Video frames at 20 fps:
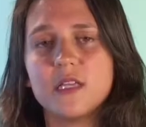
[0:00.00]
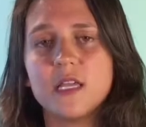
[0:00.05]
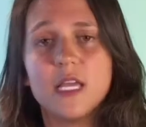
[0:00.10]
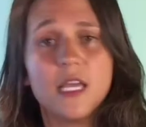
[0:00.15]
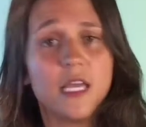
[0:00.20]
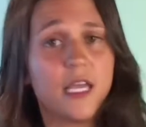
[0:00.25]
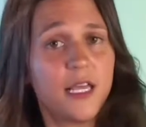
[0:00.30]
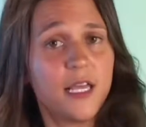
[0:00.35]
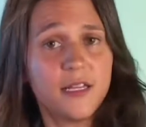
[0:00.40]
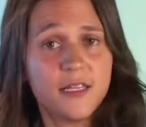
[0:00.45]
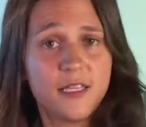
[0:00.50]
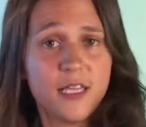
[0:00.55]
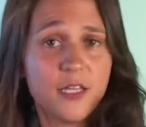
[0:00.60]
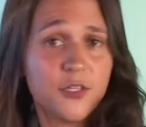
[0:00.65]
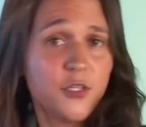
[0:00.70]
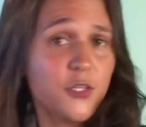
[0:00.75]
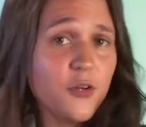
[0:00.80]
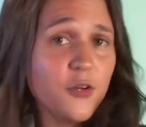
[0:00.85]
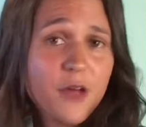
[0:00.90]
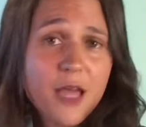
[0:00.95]
and again,
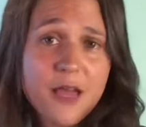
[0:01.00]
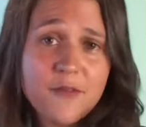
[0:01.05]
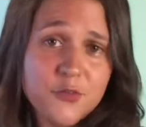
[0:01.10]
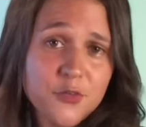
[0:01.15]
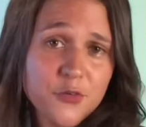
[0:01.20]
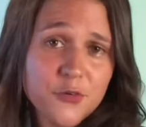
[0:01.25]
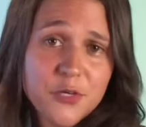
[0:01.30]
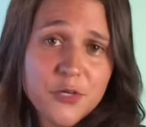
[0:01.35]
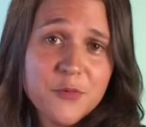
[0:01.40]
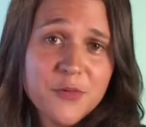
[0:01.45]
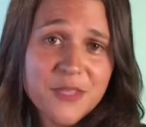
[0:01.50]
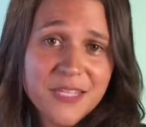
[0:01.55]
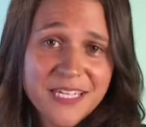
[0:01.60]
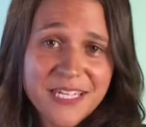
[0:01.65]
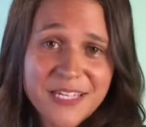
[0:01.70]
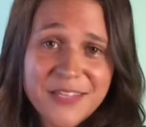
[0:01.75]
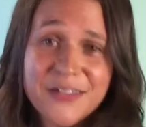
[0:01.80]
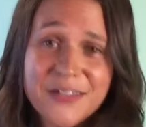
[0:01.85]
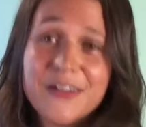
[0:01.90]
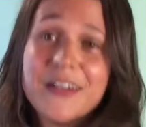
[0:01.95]
you don't have to agree with it
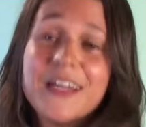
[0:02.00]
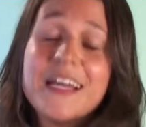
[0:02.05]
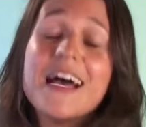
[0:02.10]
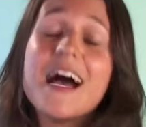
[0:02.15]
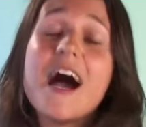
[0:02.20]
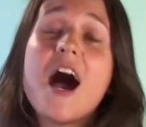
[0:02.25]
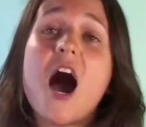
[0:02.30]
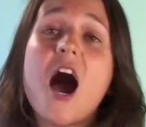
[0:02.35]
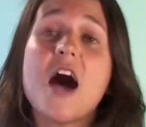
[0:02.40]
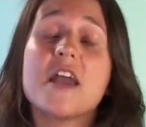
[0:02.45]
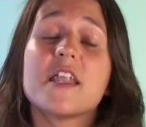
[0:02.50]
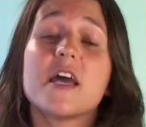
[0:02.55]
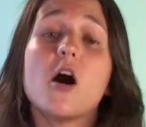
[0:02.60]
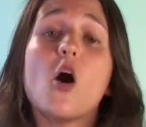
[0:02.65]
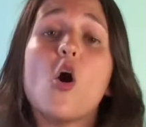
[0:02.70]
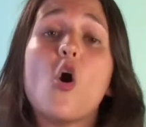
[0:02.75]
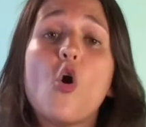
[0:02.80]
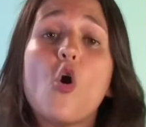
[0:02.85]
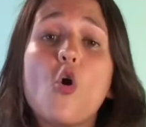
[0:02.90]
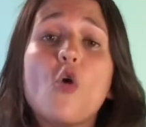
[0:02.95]
either, on a
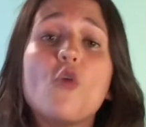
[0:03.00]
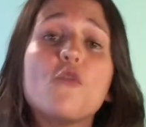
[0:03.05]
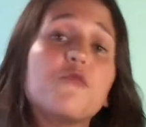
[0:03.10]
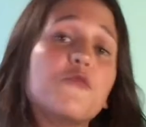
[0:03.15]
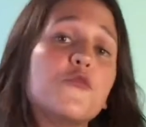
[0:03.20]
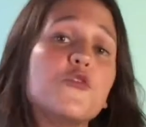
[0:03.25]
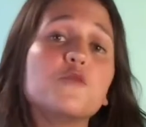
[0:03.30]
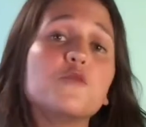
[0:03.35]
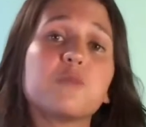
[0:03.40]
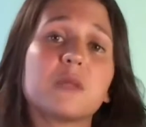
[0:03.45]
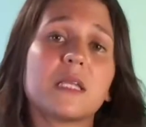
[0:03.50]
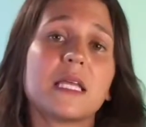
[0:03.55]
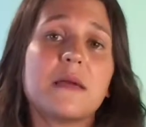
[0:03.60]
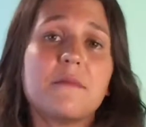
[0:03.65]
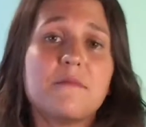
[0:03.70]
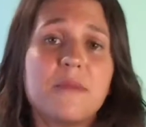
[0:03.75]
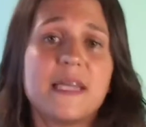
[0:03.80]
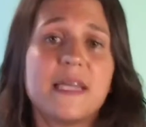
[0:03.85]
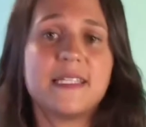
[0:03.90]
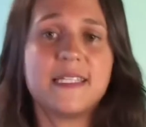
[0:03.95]
whole food
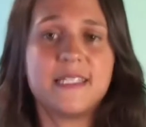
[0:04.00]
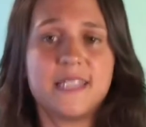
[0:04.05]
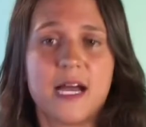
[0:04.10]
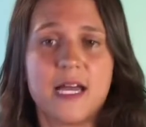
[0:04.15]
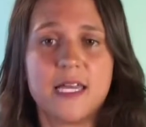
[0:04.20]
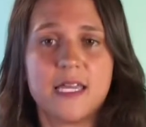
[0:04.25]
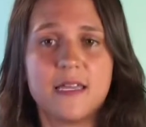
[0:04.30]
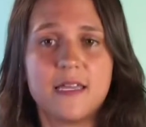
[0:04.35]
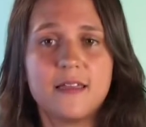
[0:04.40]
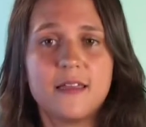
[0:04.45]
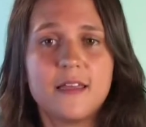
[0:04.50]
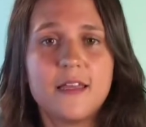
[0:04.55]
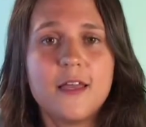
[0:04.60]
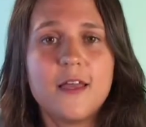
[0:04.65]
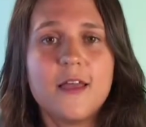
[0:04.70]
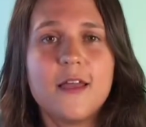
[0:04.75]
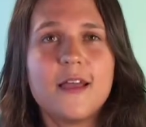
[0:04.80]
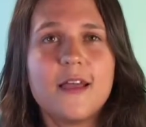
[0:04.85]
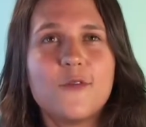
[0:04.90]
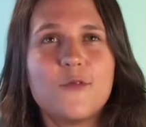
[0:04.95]
plant-based diet.
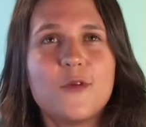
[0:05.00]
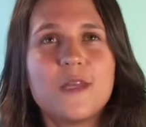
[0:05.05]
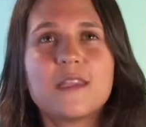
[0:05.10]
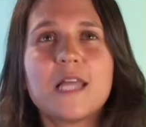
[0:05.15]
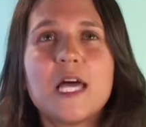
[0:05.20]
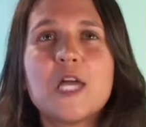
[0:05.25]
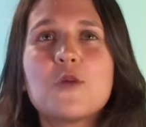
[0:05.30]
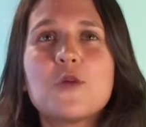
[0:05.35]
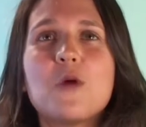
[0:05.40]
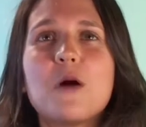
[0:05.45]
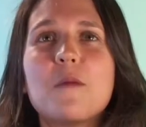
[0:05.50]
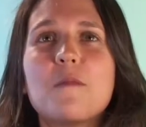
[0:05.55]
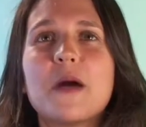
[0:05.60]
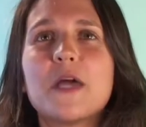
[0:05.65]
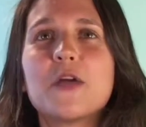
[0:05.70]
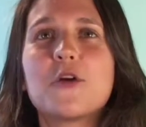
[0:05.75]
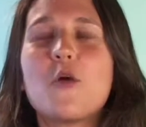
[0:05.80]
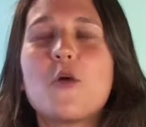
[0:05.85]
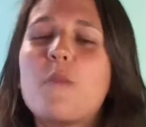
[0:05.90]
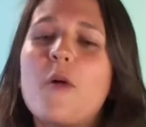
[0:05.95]
We like what
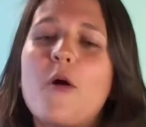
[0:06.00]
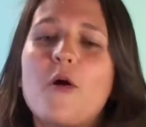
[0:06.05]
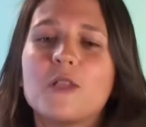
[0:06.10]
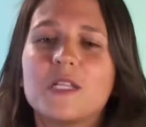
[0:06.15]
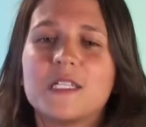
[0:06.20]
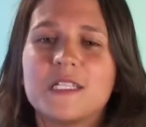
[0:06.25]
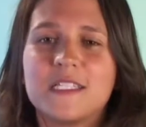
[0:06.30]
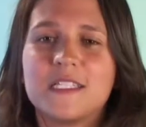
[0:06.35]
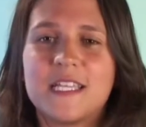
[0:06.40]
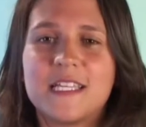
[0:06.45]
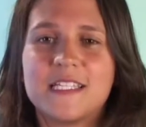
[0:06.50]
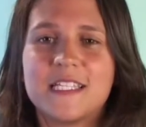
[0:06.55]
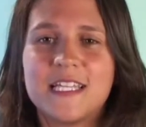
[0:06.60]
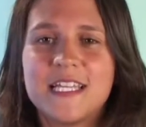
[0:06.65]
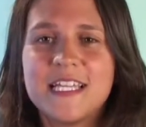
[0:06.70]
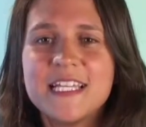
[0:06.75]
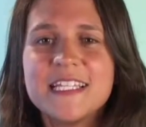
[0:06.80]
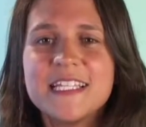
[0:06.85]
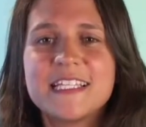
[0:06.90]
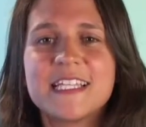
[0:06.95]
Michael Pollan says, and
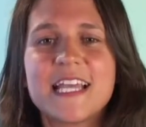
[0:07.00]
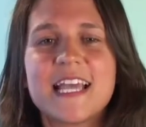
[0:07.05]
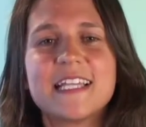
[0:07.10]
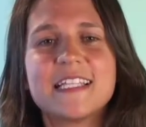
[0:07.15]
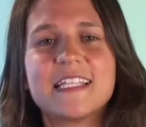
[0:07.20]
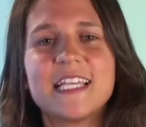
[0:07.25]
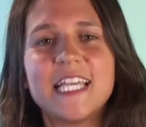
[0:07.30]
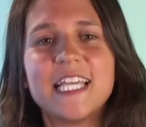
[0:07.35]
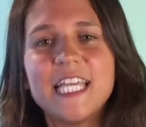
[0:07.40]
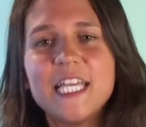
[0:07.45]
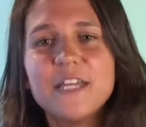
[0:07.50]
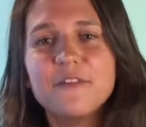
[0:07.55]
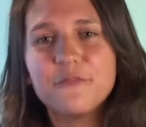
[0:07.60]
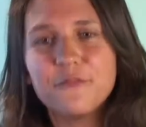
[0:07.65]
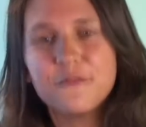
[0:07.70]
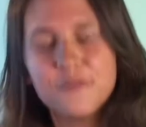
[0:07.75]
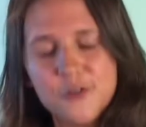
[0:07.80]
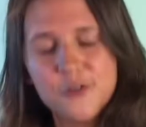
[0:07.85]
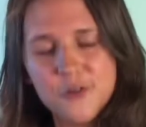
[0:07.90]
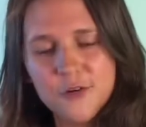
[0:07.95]
he says, eat
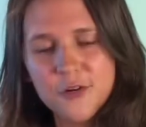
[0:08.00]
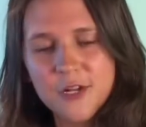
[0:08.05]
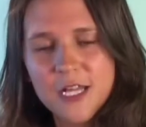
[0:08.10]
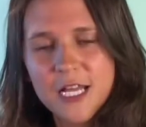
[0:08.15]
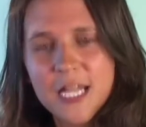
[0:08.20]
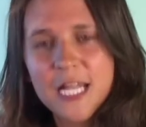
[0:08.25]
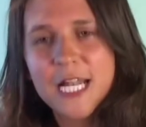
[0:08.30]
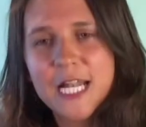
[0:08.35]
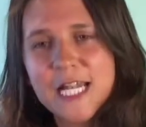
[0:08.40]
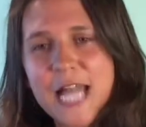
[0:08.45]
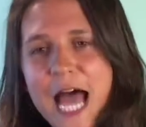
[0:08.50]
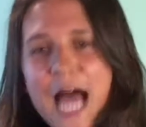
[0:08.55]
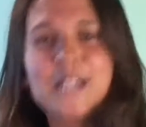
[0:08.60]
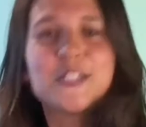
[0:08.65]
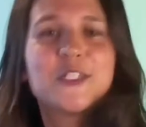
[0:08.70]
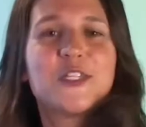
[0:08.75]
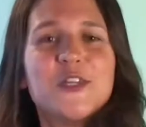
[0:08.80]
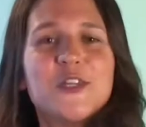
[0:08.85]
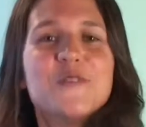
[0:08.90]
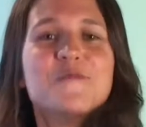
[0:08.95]
food, not
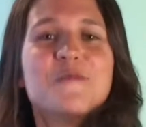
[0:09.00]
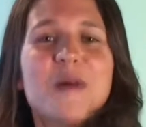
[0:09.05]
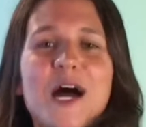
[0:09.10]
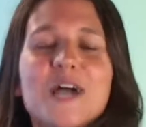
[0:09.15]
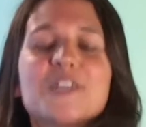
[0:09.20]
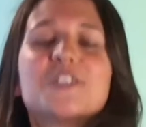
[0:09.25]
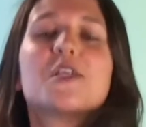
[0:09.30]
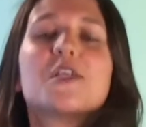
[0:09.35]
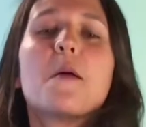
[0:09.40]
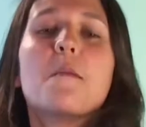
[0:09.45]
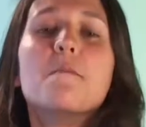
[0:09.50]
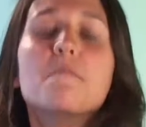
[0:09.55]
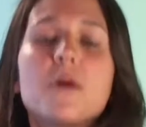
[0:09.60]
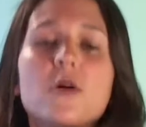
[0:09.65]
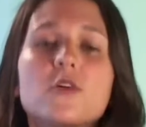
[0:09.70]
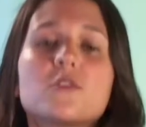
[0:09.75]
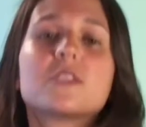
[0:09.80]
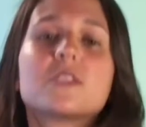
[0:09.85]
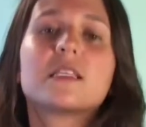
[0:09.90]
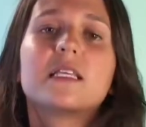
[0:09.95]
too much,
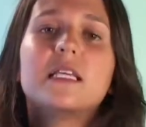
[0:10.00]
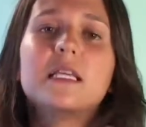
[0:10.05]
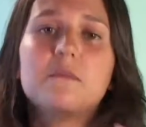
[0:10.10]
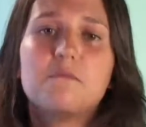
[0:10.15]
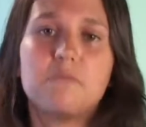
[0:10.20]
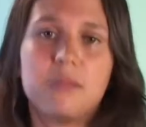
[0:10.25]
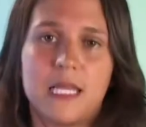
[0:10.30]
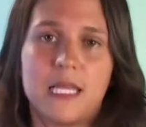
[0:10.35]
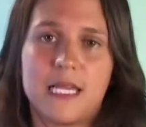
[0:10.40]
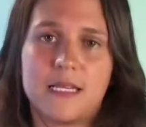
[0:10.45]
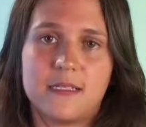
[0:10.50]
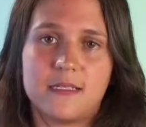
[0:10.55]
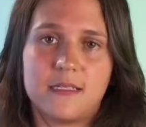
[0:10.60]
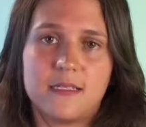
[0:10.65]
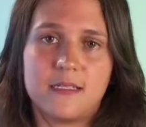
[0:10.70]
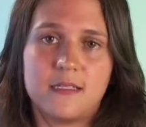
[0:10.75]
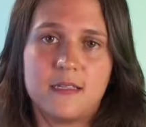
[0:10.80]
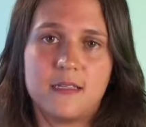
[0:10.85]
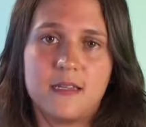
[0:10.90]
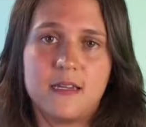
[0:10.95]
mostly plants.
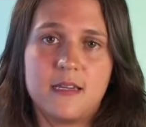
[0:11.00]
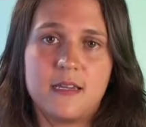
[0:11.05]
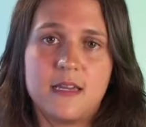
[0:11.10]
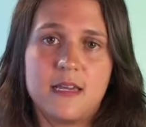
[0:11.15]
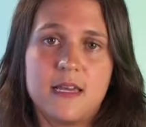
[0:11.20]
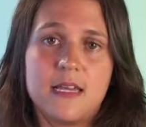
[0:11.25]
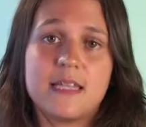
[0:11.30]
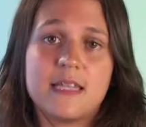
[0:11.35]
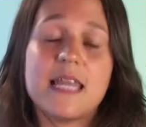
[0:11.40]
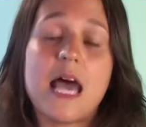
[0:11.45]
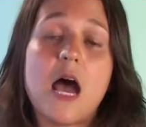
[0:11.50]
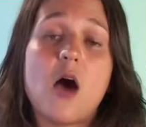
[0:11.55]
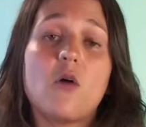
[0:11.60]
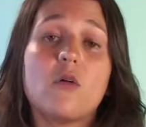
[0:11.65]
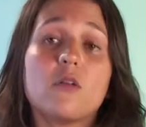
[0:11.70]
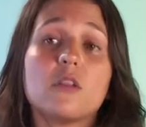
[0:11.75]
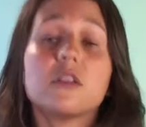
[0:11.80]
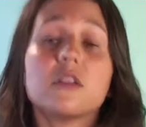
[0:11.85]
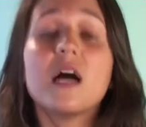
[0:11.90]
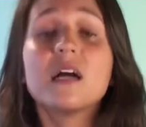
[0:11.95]
Now,
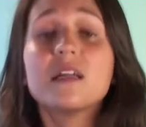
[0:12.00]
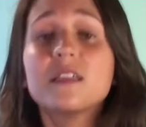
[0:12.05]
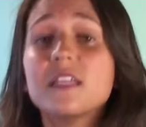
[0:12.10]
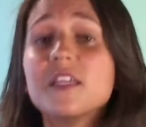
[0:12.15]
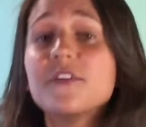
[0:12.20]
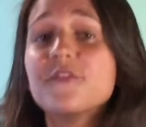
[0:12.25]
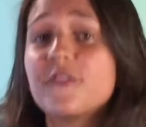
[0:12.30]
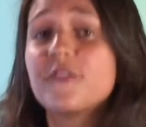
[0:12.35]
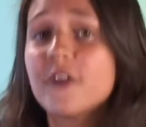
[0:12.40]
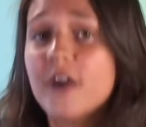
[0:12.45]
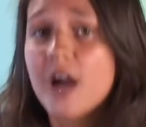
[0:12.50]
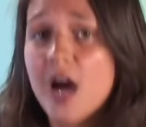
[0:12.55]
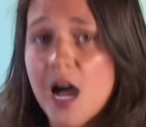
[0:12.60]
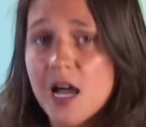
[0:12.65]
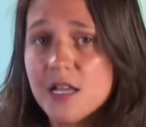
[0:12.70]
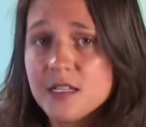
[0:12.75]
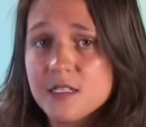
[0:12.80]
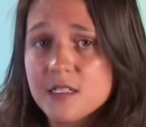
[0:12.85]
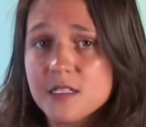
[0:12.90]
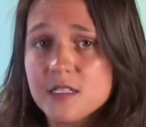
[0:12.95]
luckily for
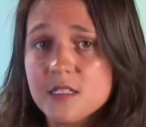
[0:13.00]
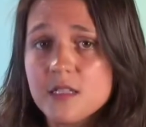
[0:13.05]
us,